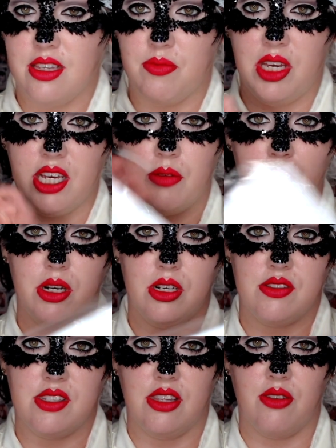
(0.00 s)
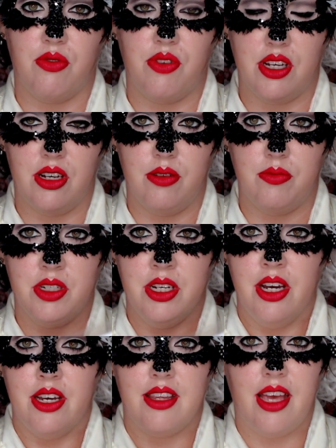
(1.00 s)
the makeup artist in the film.
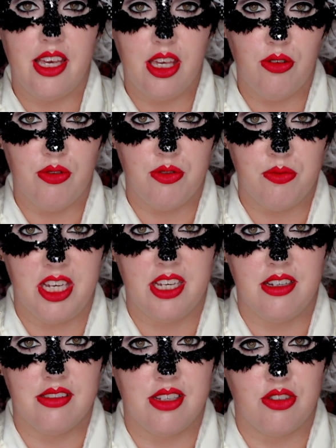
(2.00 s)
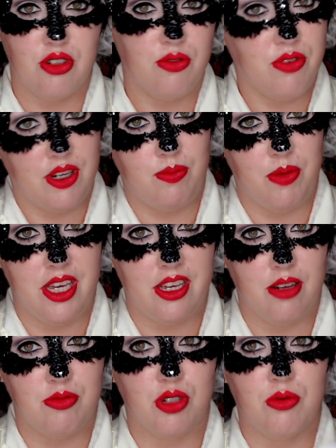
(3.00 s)
Thank you for making such a fun makeup to